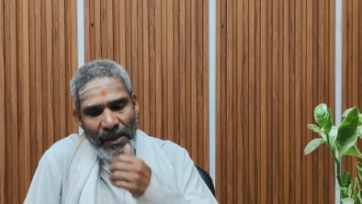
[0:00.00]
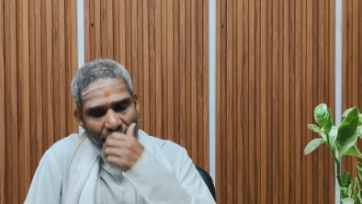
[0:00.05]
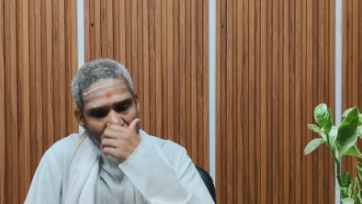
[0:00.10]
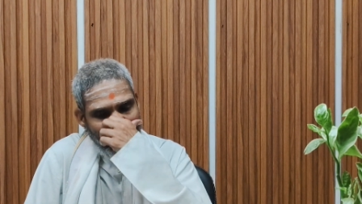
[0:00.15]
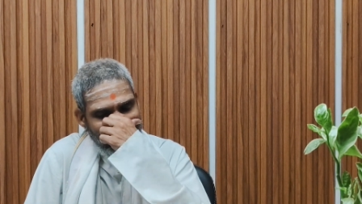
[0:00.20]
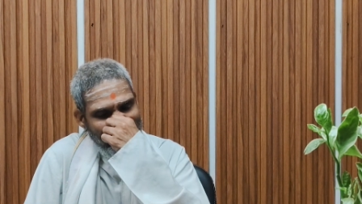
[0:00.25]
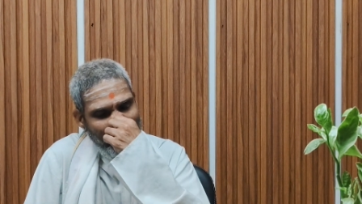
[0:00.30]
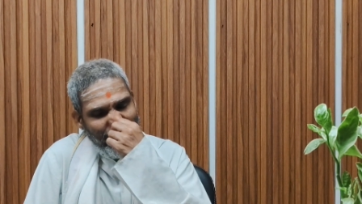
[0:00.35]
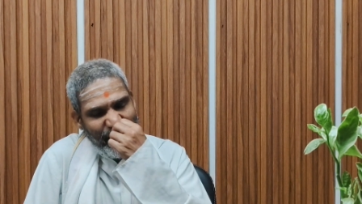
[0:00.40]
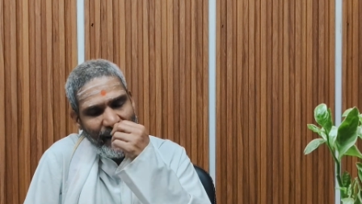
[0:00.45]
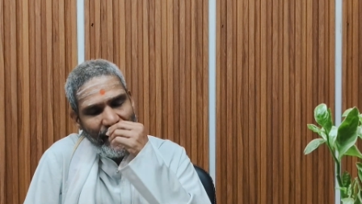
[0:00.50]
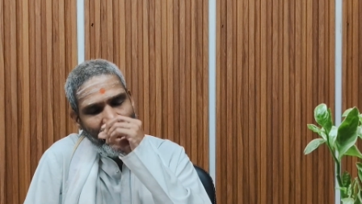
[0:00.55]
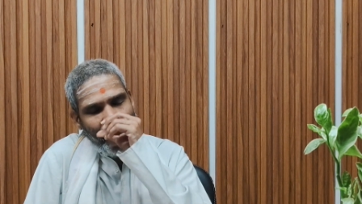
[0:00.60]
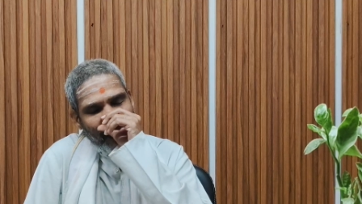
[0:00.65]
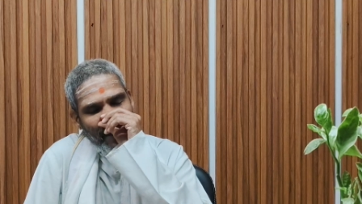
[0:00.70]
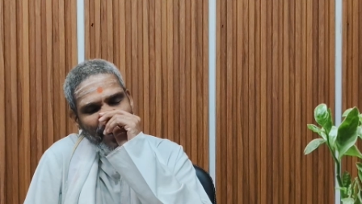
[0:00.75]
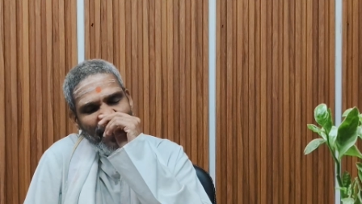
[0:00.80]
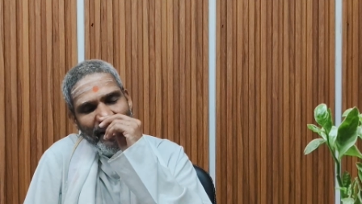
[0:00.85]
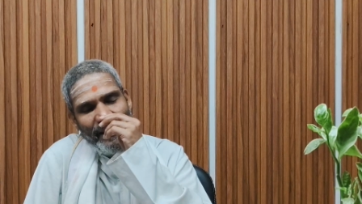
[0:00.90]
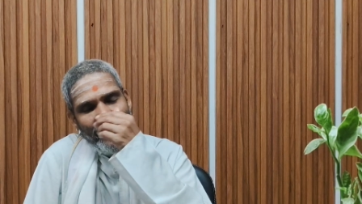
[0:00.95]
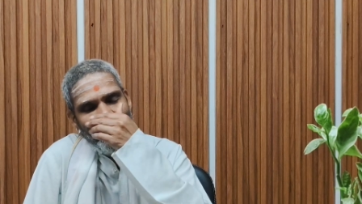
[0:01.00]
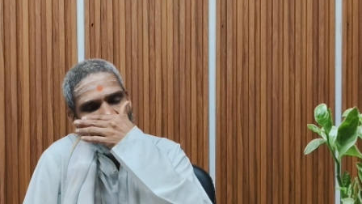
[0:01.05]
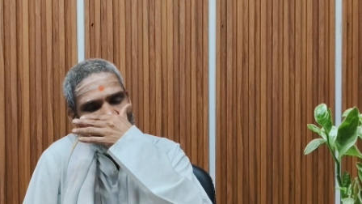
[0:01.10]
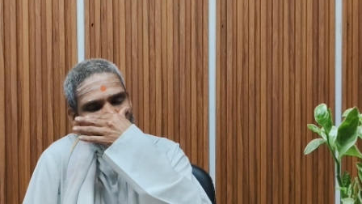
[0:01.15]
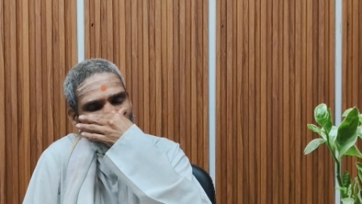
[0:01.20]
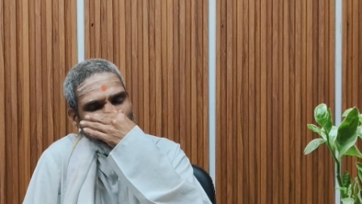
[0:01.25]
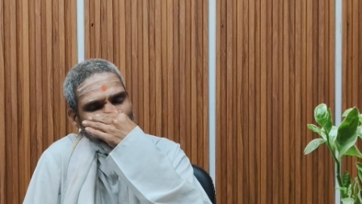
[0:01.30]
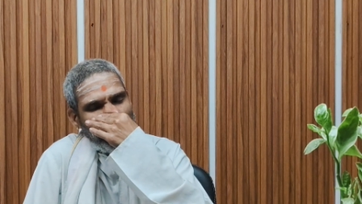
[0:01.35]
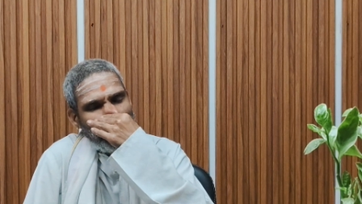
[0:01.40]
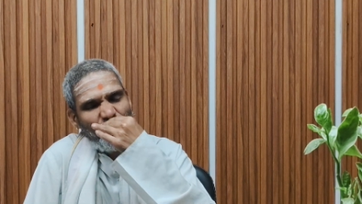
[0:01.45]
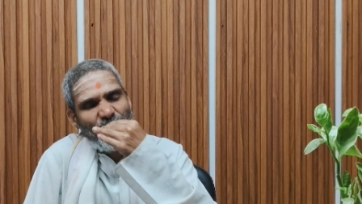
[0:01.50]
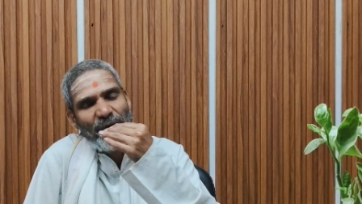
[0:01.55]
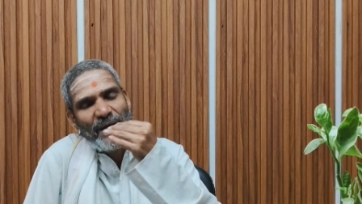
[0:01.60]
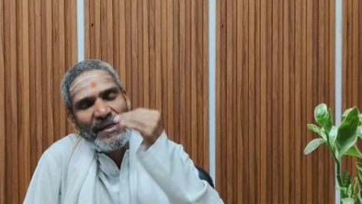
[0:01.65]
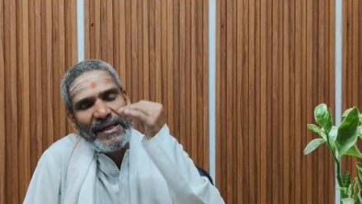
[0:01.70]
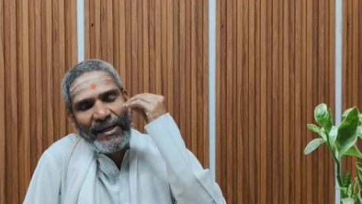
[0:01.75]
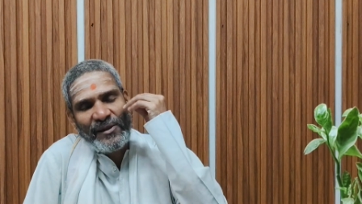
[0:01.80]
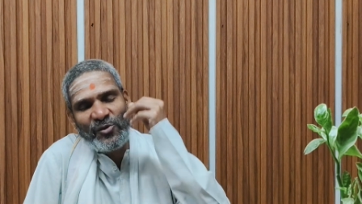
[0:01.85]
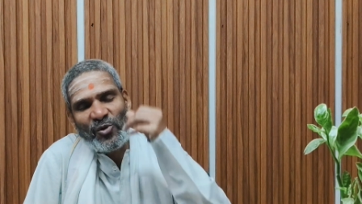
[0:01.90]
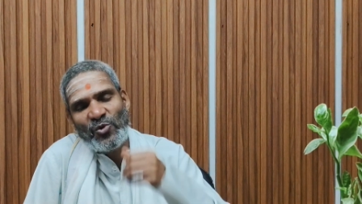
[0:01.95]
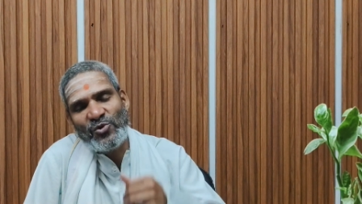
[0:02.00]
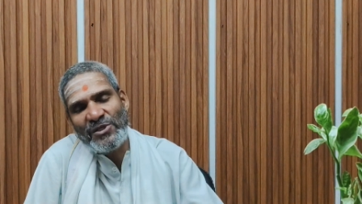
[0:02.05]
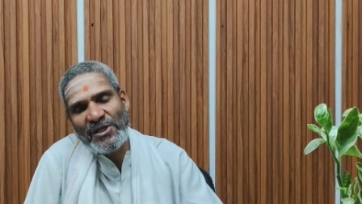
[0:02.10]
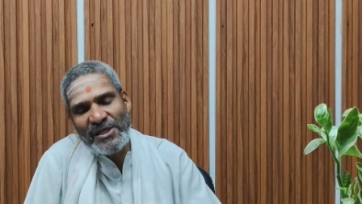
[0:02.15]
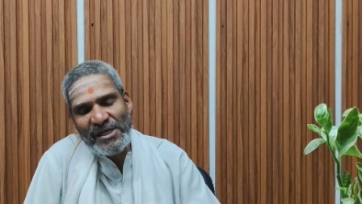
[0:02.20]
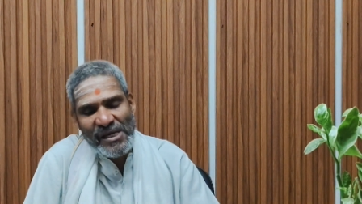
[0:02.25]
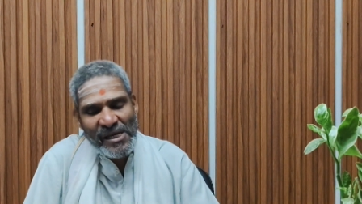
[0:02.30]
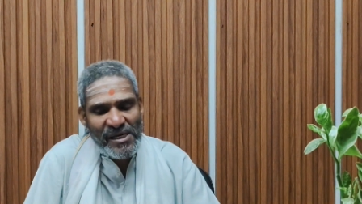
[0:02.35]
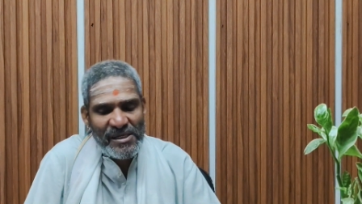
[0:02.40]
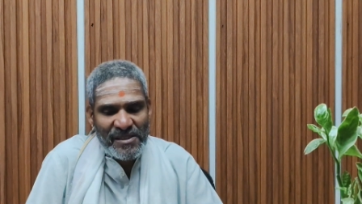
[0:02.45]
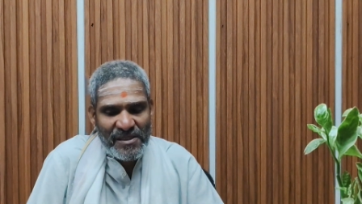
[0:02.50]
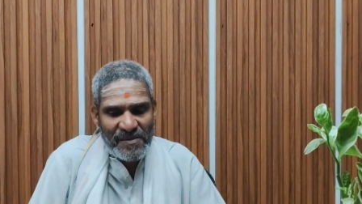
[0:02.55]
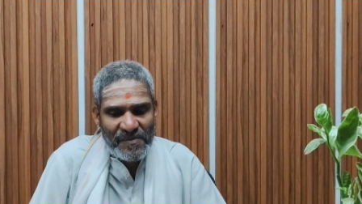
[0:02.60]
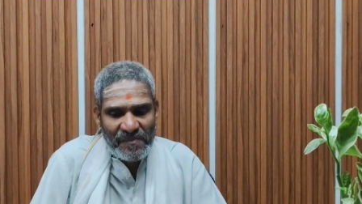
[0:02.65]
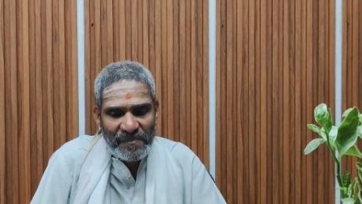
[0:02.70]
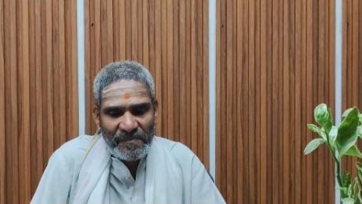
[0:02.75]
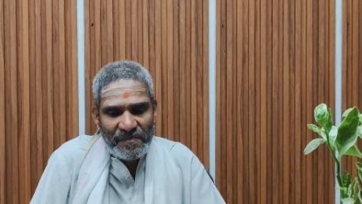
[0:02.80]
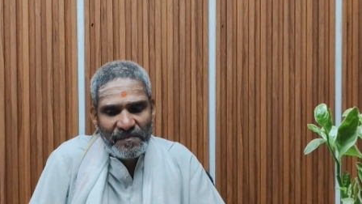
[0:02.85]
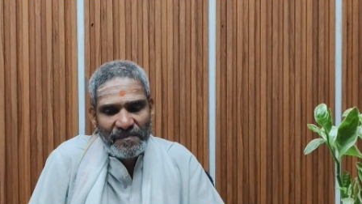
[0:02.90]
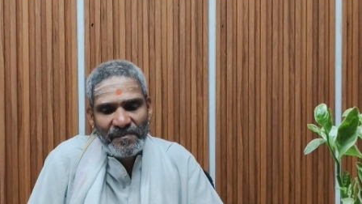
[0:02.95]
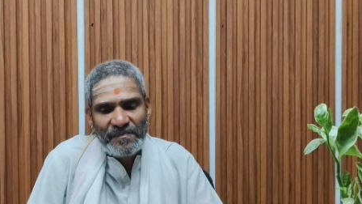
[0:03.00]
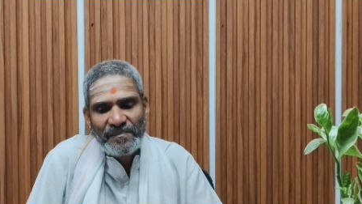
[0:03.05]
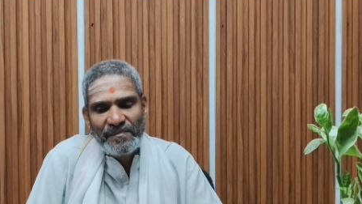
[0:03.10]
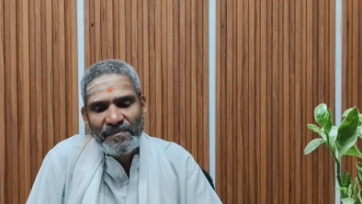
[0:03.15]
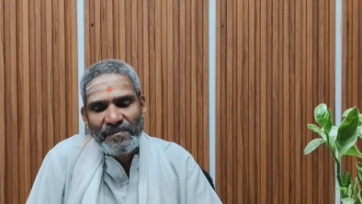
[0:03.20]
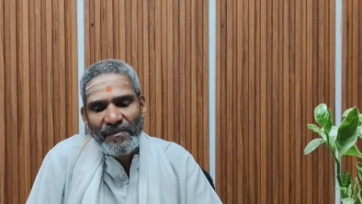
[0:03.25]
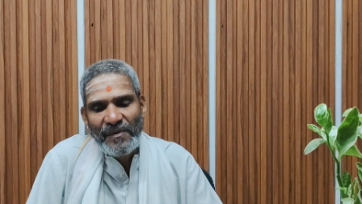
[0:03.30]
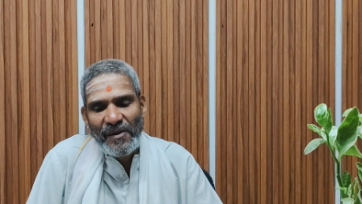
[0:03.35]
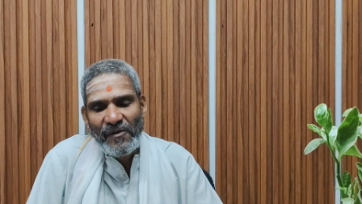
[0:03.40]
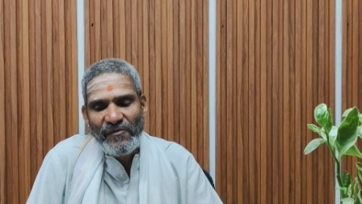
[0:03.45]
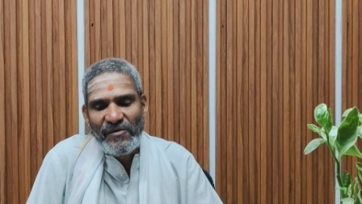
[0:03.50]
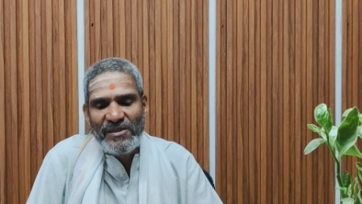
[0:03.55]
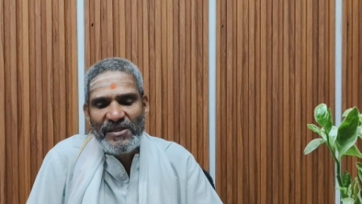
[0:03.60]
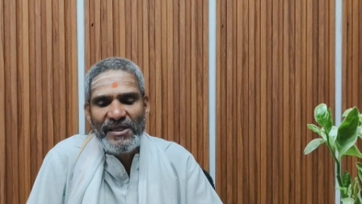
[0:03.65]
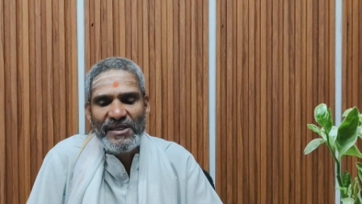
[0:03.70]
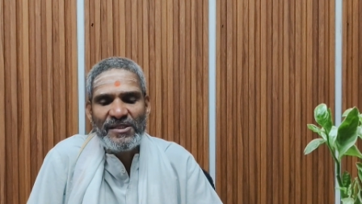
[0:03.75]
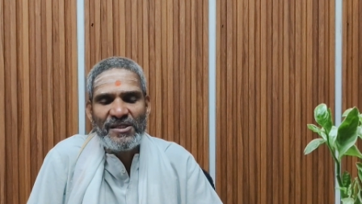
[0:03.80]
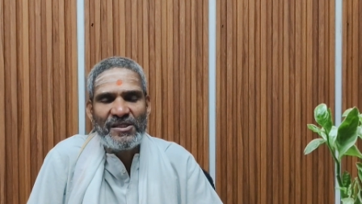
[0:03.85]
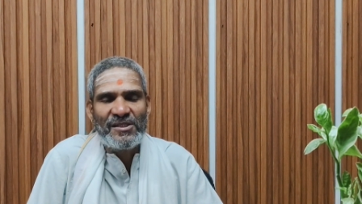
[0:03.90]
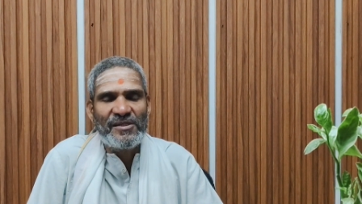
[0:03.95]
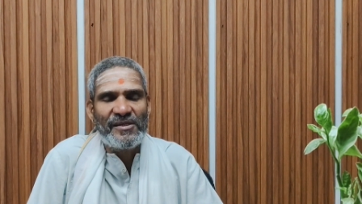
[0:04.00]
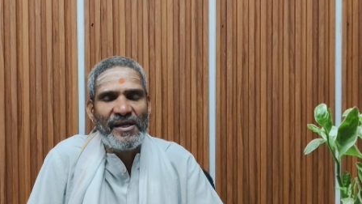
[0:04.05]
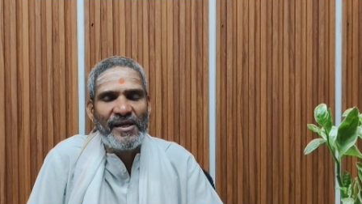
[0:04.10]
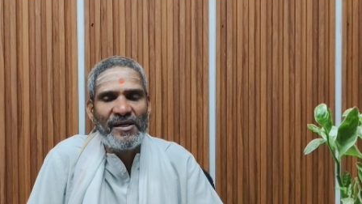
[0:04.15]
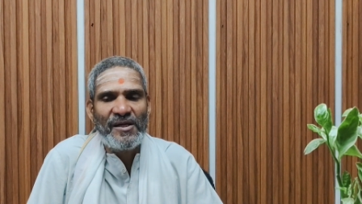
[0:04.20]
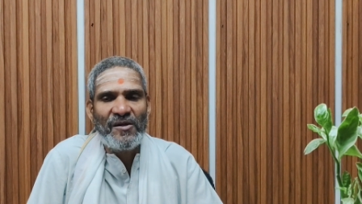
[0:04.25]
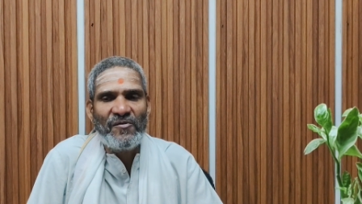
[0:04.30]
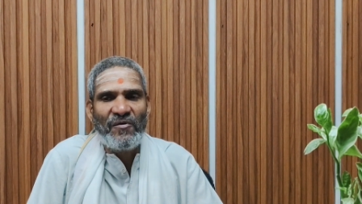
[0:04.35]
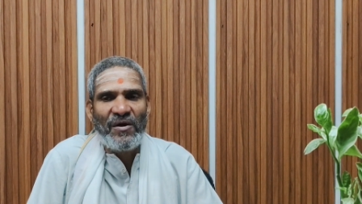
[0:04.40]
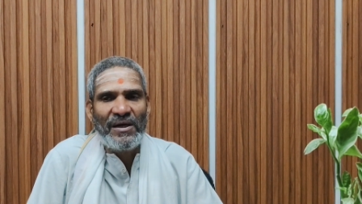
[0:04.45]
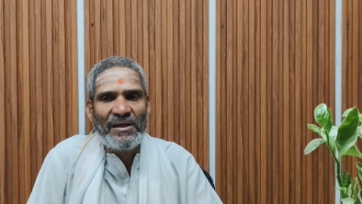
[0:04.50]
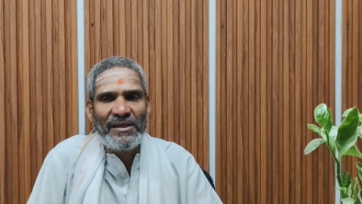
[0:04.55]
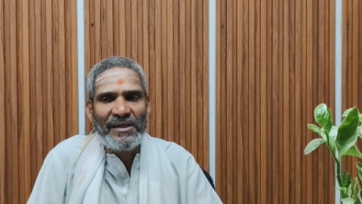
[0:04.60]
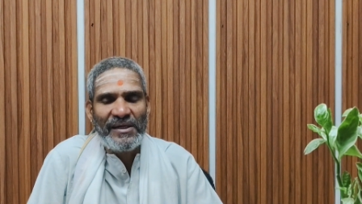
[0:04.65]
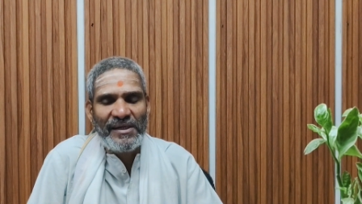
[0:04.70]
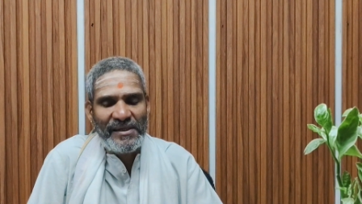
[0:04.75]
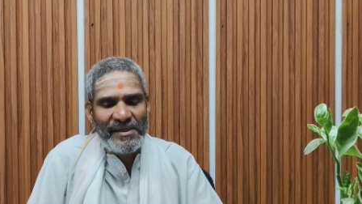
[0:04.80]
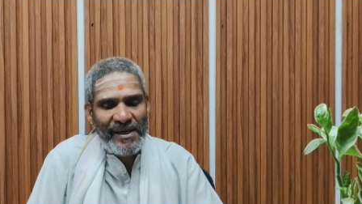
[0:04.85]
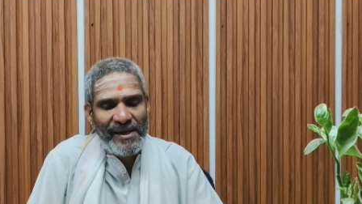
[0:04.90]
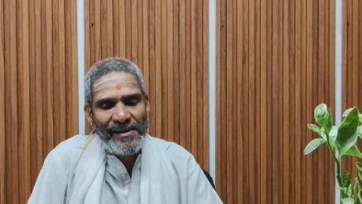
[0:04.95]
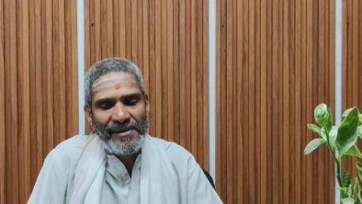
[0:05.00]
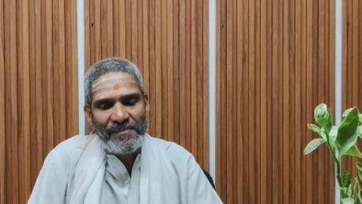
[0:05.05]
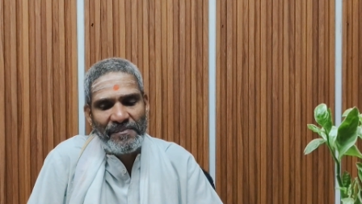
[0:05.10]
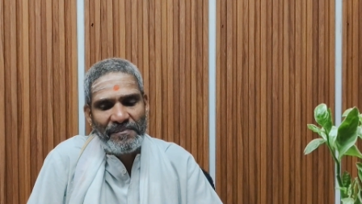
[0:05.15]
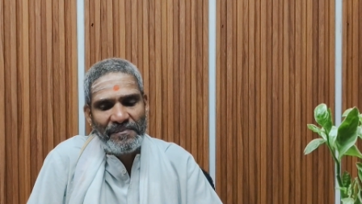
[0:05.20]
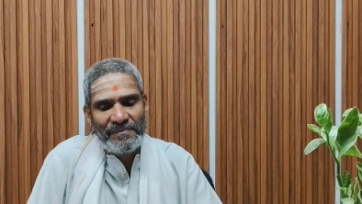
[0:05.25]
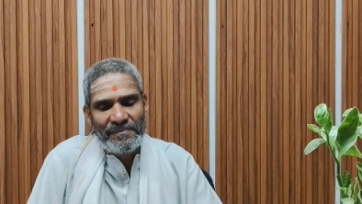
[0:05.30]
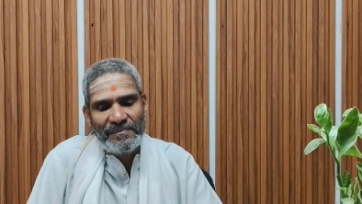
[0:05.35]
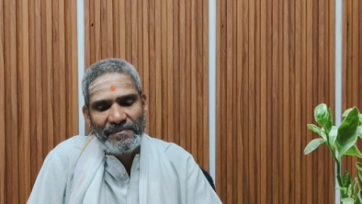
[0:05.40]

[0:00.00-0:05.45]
And he did tapas for 10,000 years with just taking water and air.